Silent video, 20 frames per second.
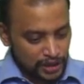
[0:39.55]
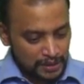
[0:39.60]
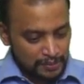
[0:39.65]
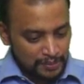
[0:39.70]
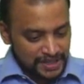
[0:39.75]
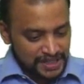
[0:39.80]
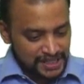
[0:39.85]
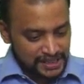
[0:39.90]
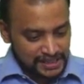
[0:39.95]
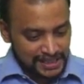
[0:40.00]

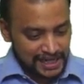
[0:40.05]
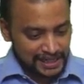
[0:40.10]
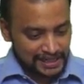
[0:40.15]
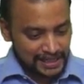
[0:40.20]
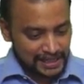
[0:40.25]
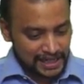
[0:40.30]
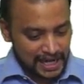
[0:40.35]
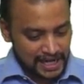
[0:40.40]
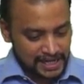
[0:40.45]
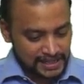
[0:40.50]
mistake
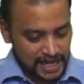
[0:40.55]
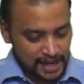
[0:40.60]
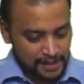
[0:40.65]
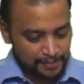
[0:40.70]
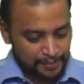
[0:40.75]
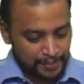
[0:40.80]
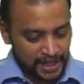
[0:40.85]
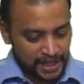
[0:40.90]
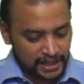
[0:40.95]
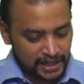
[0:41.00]
that has
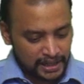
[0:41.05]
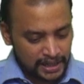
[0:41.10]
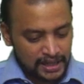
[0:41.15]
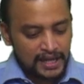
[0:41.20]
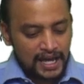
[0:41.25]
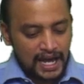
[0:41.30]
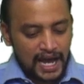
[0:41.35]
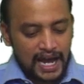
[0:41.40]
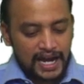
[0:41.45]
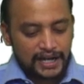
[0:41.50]
happened
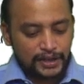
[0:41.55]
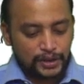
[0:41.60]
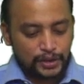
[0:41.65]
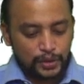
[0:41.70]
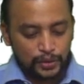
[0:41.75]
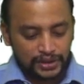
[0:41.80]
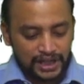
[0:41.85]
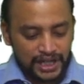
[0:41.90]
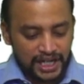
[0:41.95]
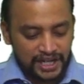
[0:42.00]
i took
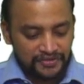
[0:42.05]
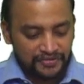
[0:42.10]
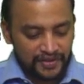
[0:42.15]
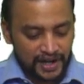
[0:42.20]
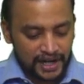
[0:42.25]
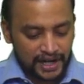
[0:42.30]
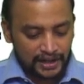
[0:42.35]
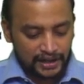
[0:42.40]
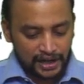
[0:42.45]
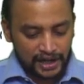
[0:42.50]
the
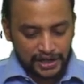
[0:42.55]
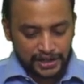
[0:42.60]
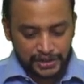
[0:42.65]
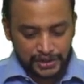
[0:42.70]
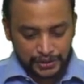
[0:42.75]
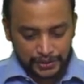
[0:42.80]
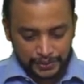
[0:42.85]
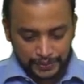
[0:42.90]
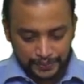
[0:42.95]
different ratio